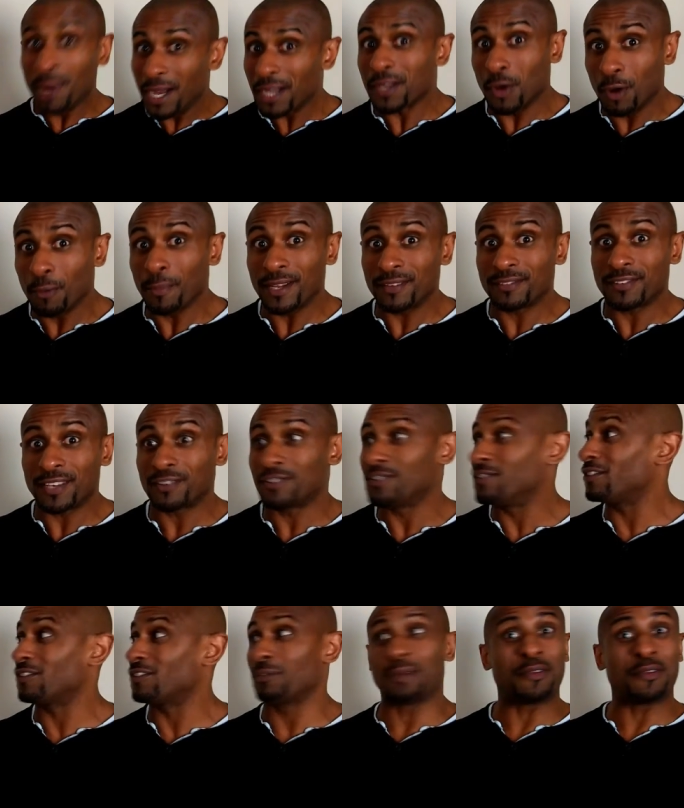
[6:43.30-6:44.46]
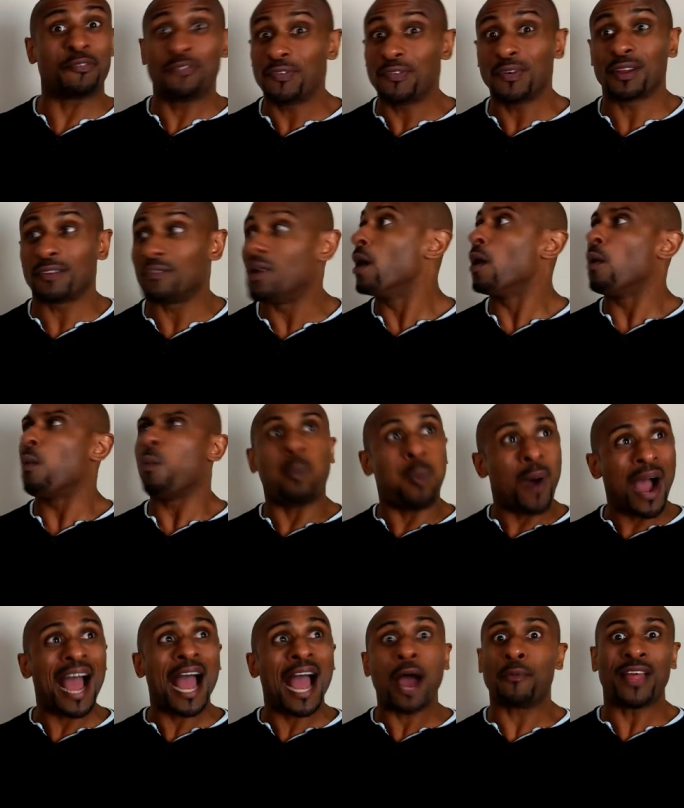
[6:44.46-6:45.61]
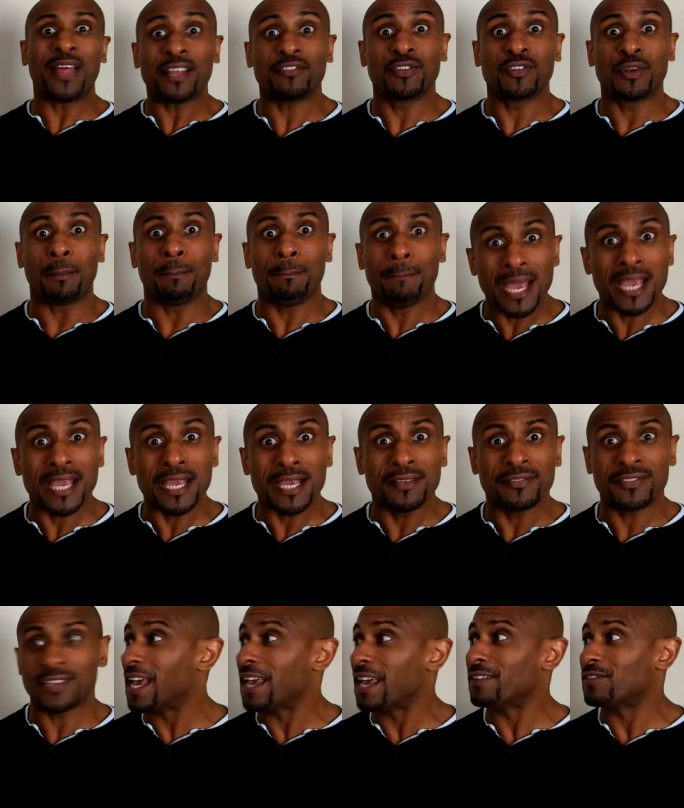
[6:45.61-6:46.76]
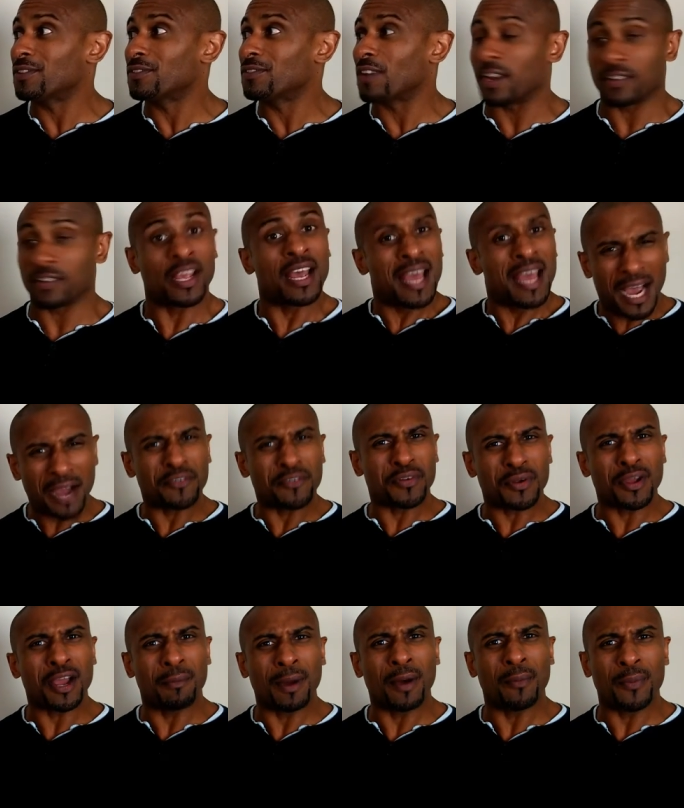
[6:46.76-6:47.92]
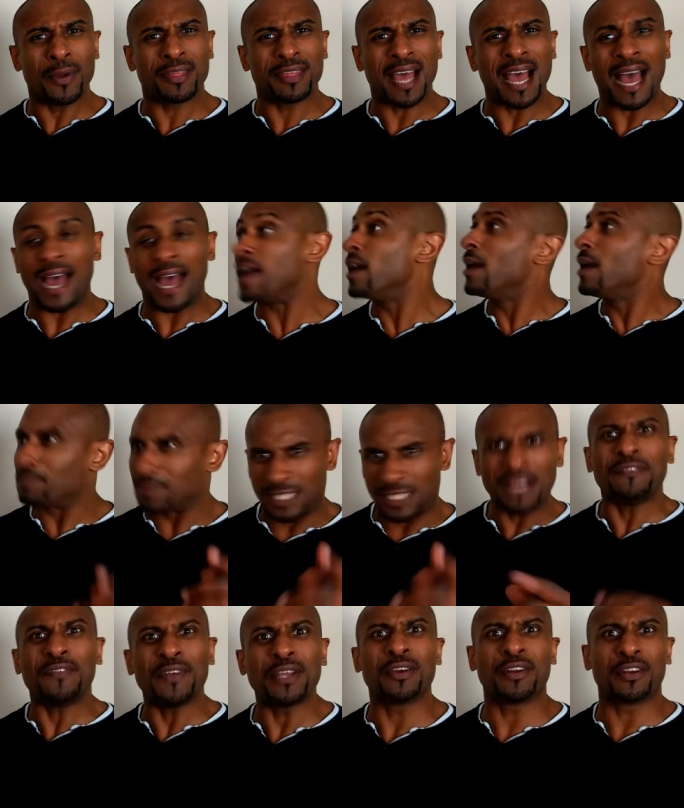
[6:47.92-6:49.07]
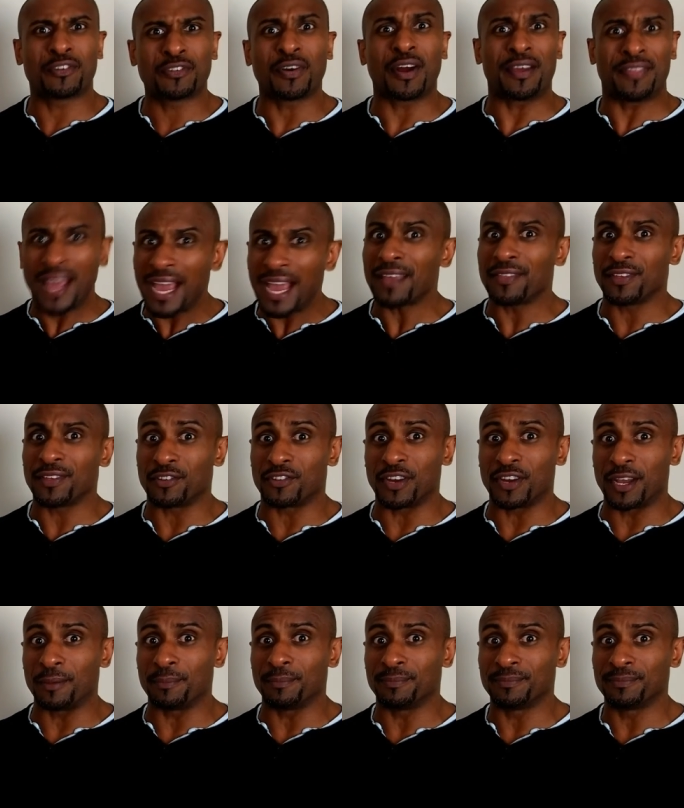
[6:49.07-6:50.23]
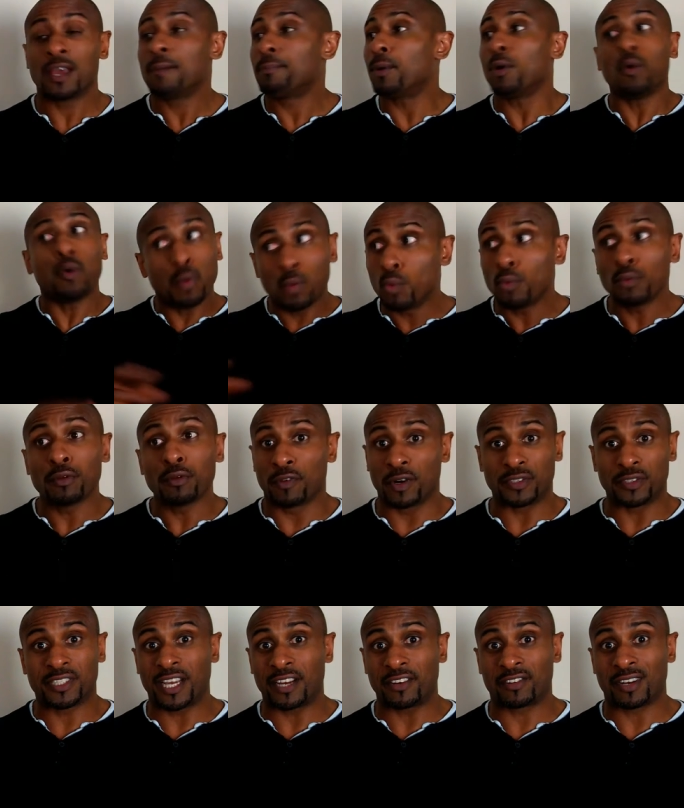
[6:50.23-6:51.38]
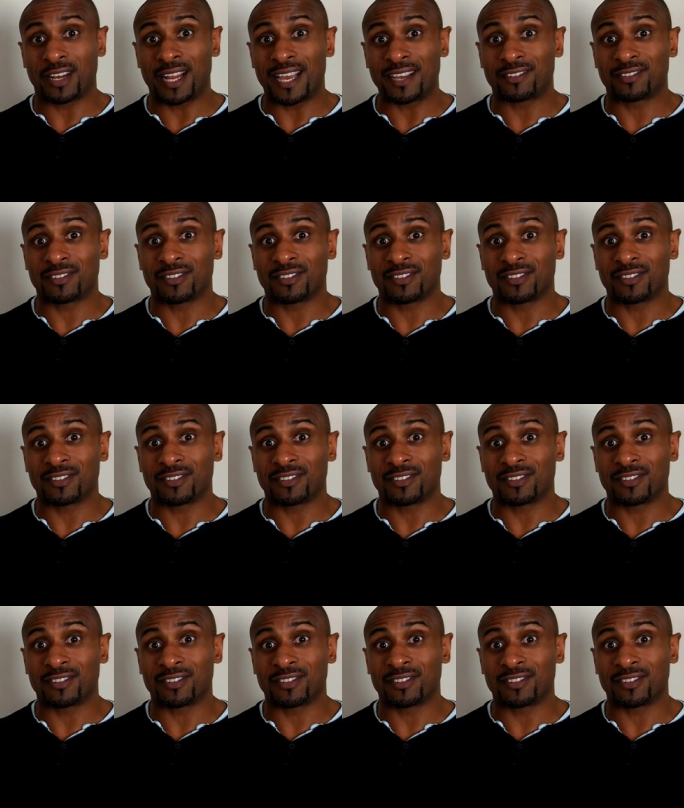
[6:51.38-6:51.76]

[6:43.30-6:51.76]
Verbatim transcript: My comment section is just going to be full of, wow, that's an amazing exercise. How'd you come up with that? Definitely going to try that in the gym. But all the rotational